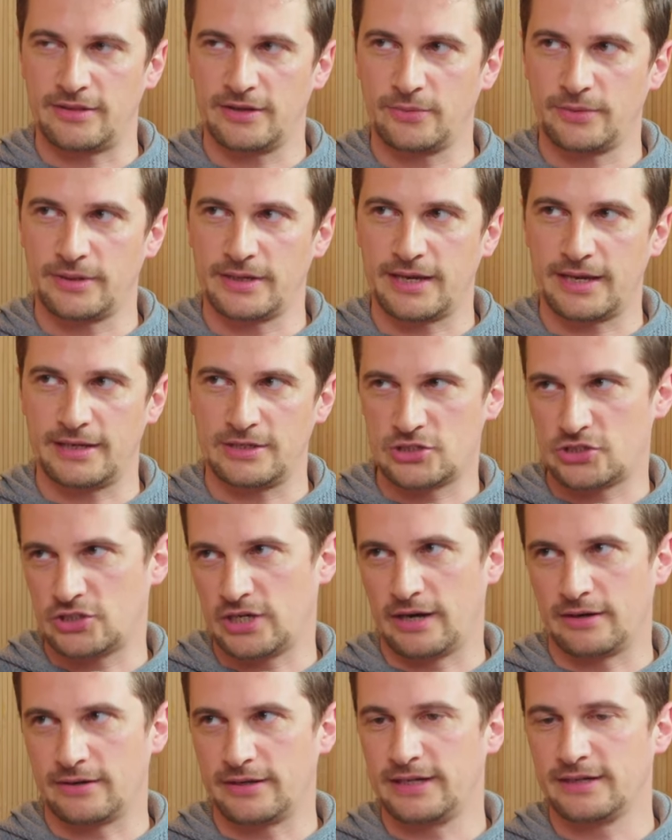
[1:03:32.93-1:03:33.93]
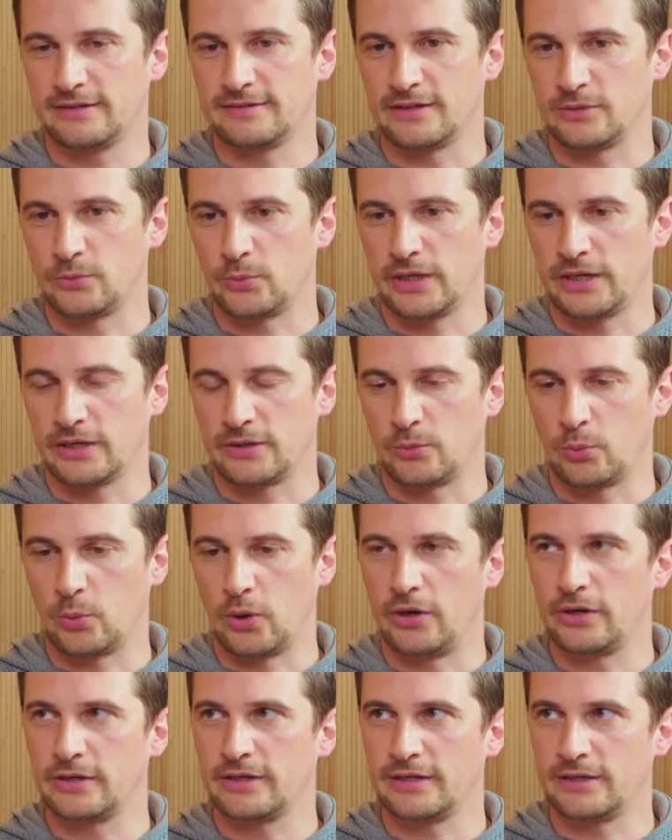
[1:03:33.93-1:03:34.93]
I, think we can share here that we are
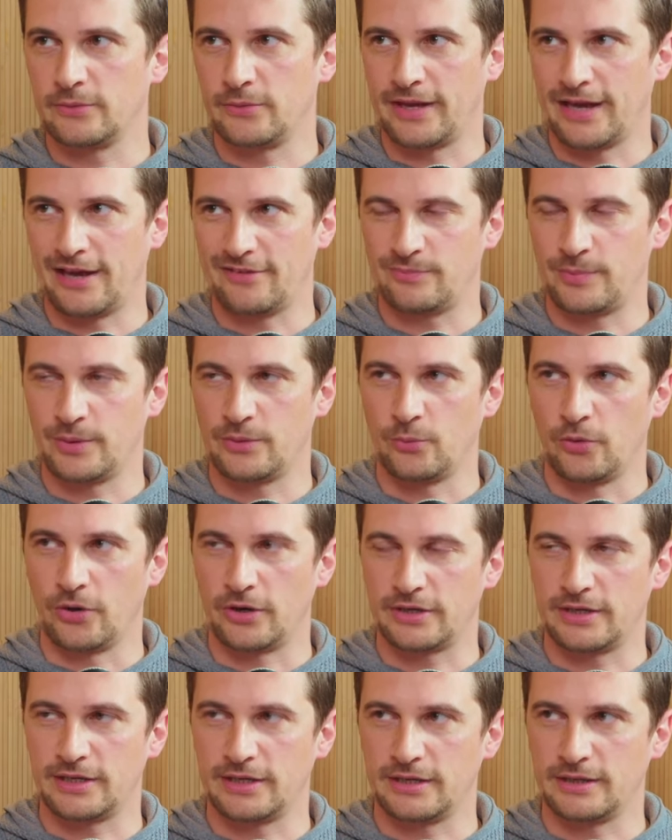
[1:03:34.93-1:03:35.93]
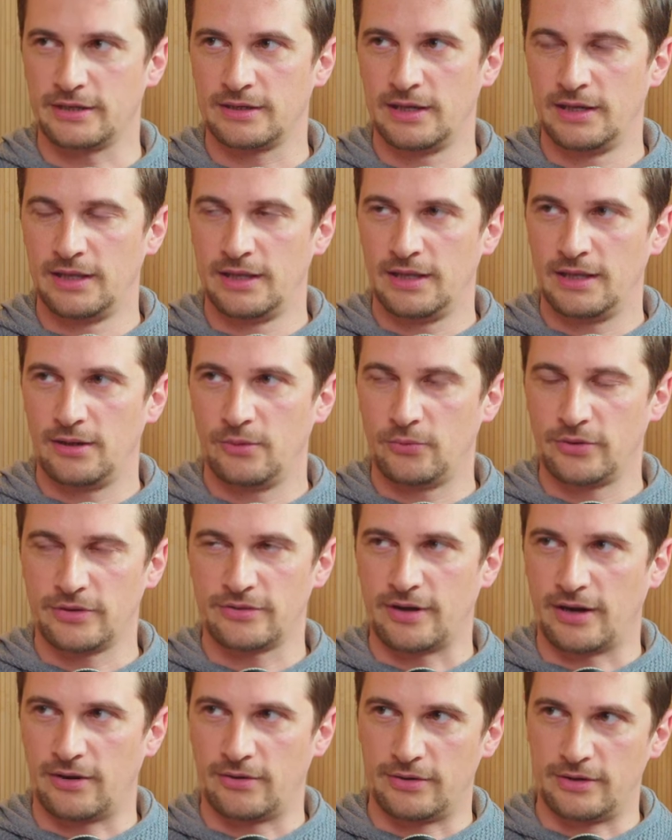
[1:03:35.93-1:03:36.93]
working, we have been working
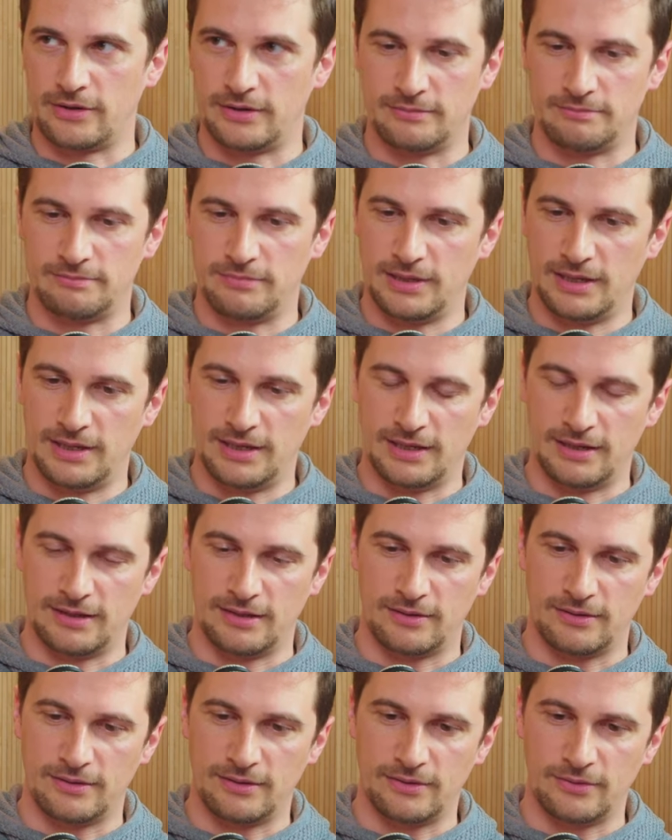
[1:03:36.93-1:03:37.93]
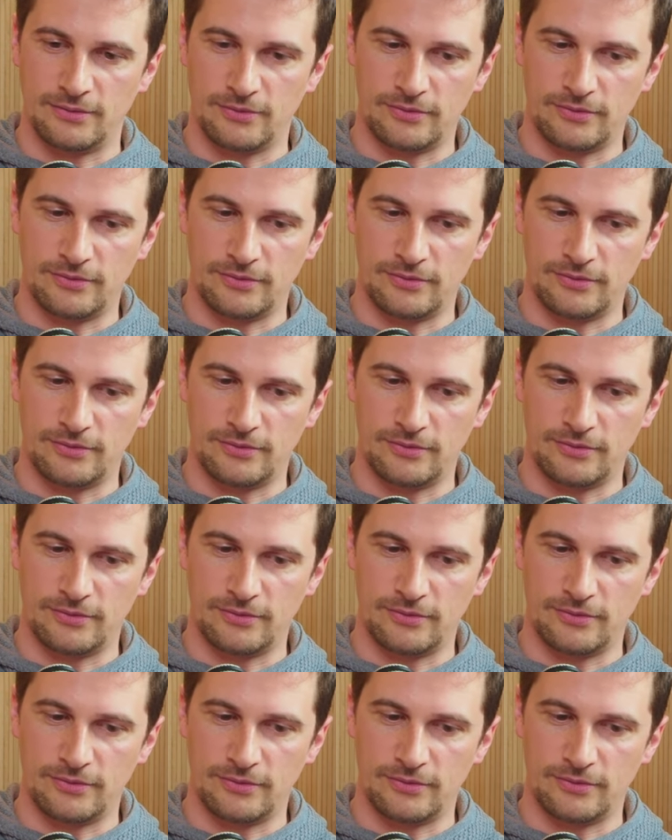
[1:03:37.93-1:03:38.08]
with our. Uh,